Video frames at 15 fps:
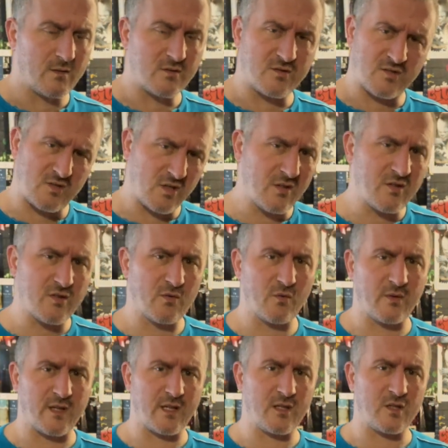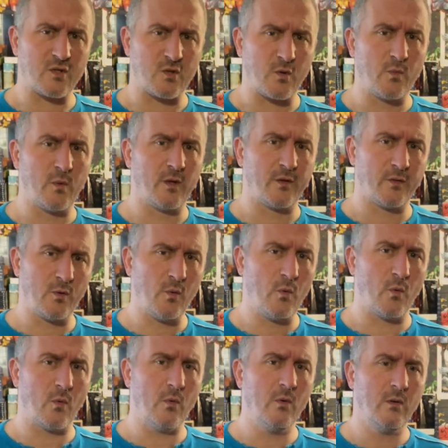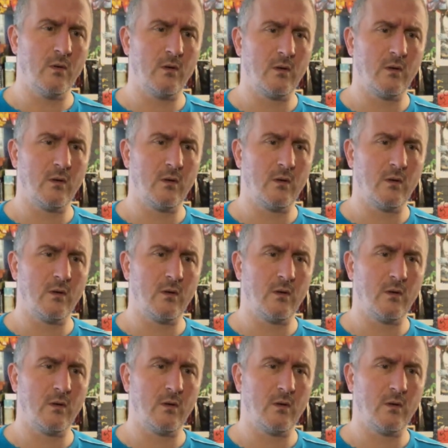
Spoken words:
just so that you will know